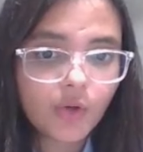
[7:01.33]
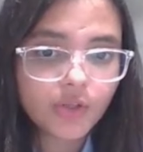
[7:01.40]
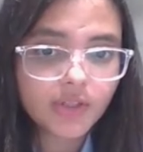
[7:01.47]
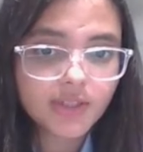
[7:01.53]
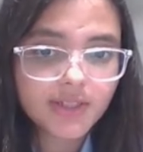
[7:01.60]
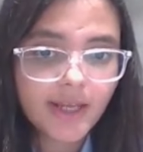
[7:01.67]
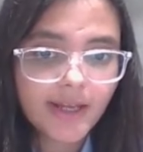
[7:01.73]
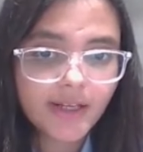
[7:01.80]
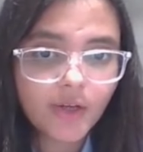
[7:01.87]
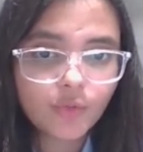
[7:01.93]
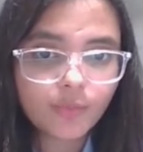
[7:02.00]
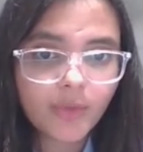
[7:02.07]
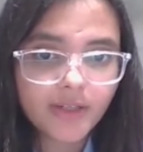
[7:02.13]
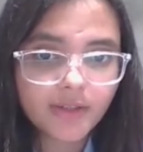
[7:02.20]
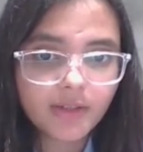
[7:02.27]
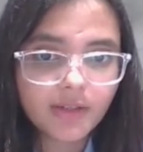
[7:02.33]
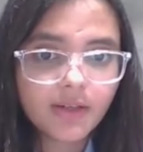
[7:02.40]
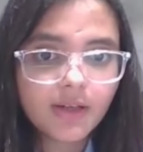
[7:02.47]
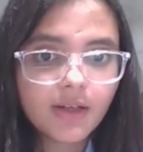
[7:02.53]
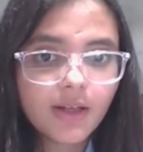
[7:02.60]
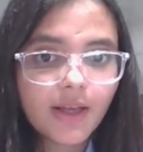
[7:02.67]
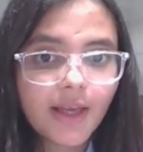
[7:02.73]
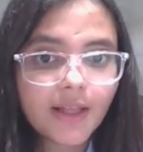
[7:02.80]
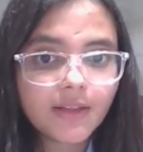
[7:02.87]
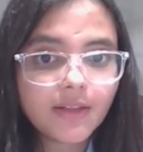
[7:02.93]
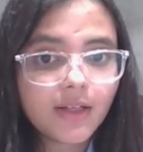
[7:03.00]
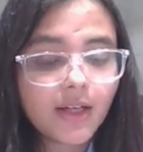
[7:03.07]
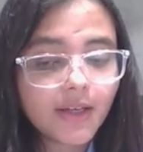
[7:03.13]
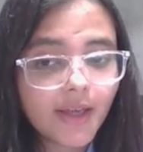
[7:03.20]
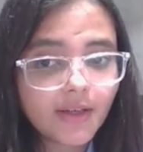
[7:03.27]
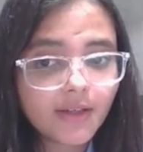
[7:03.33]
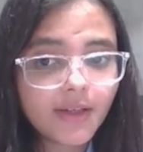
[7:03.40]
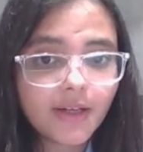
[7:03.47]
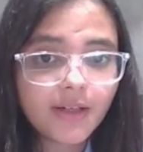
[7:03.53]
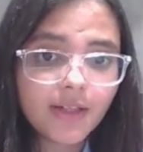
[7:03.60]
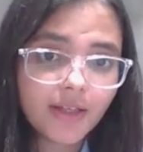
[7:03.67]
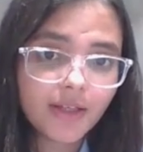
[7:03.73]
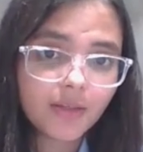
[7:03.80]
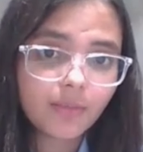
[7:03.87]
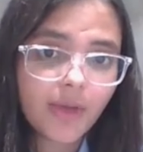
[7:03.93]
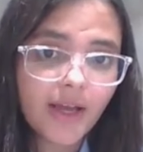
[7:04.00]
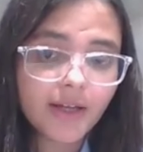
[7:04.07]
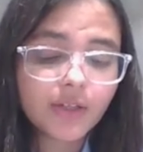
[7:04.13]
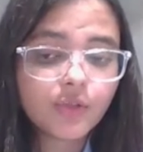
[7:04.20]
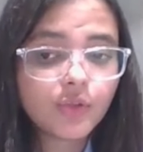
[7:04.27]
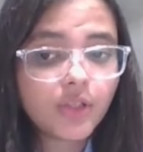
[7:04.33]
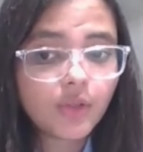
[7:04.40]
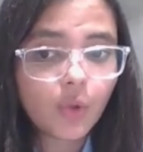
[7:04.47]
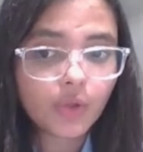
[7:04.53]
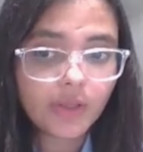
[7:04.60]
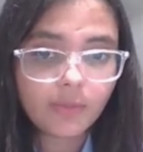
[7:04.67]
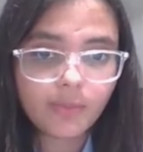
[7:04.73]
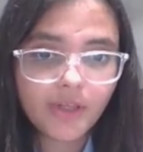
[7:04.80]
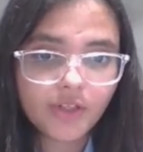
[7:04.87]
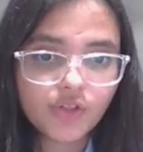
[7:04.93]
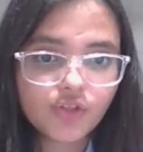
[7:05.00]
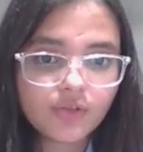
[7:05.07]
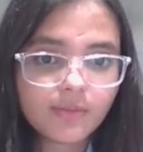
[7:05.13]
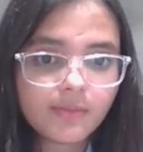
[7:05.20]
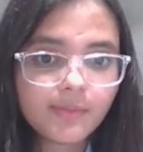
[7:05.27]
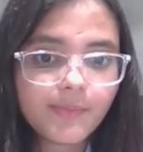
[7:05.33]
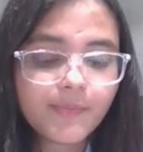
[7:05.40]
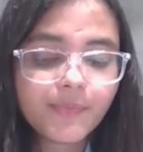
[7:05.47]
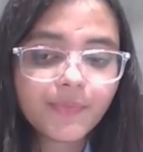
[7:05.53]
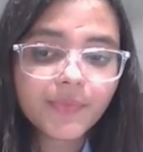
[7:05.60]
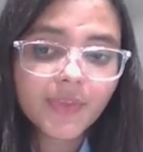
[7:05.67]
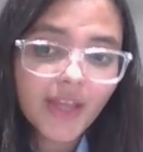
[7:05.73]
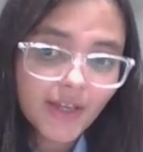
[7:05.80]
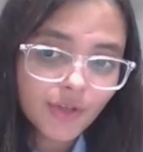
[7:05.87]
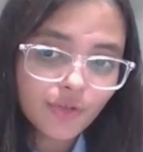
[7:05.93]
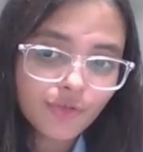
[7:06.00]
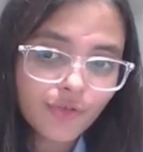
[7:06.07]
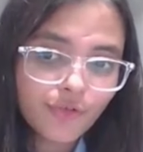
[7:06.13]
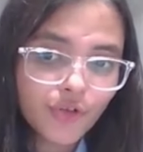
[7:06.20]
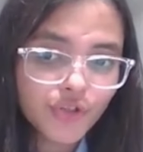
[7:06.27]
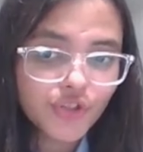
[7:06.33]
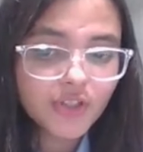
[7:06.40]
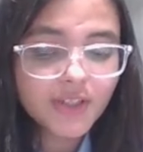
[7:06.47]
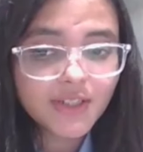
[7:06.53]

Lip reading: on the sign out button and they'll again get taken back to the login page. Thank you for watching